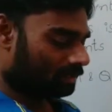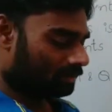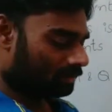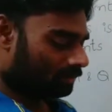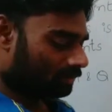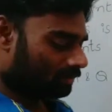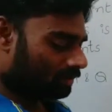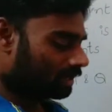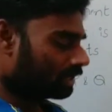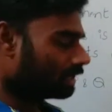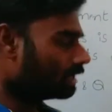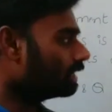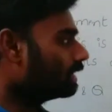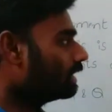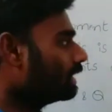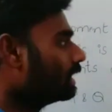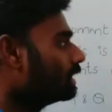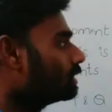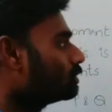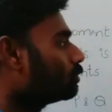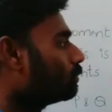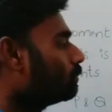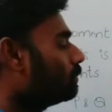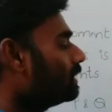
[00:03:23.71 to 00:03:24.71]
Okay,
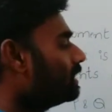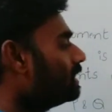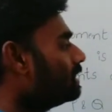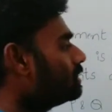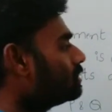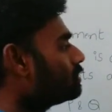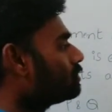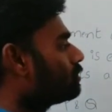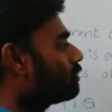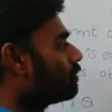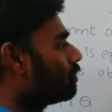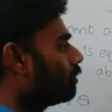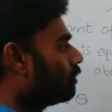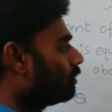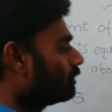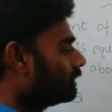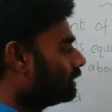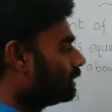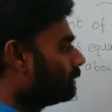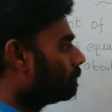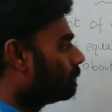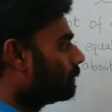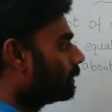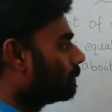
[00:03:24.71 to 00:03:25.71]
so please draw
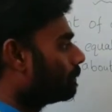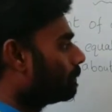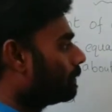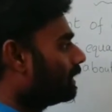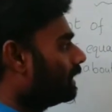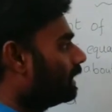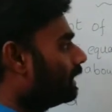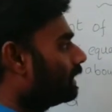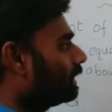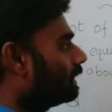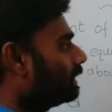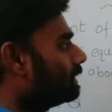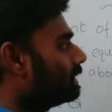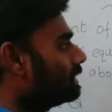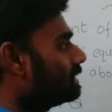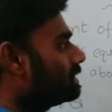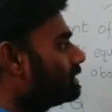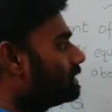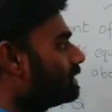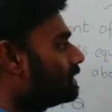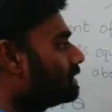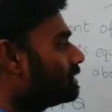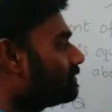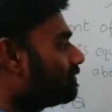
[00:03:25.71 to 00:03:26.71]
the perpendicular
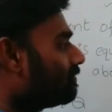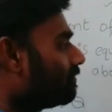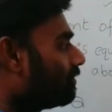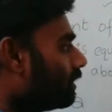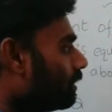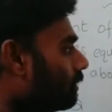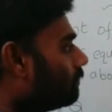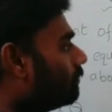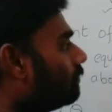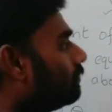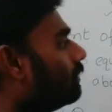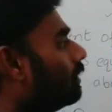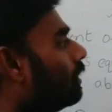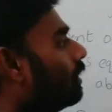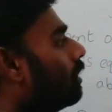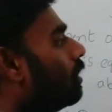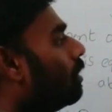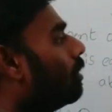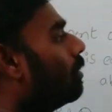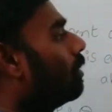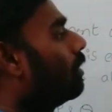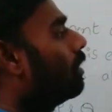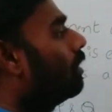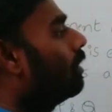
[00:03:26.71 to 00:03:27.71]
distance from
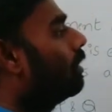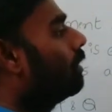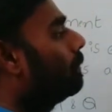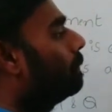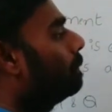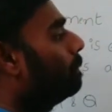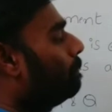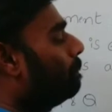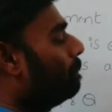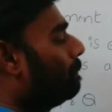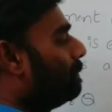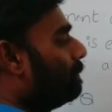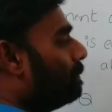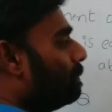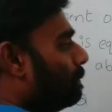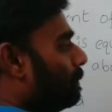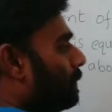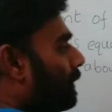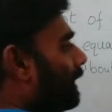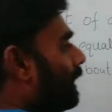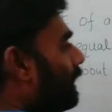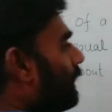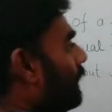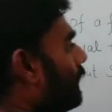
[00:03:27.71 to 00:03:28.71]

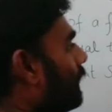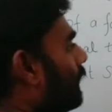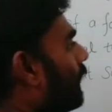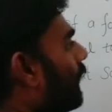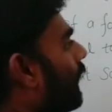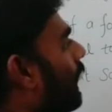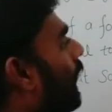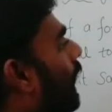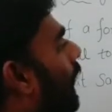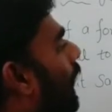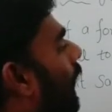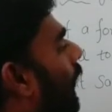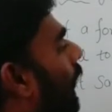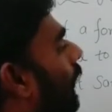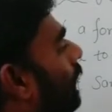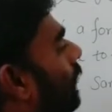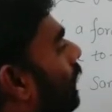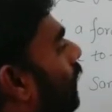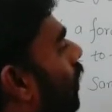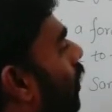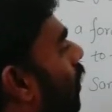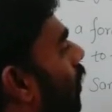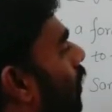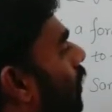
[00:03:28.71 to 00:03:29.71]
P
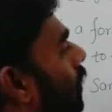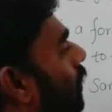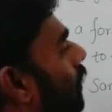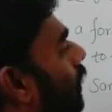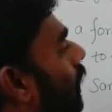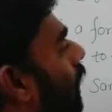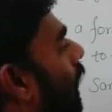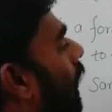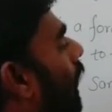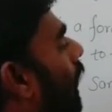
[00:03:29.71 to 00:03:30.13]
and R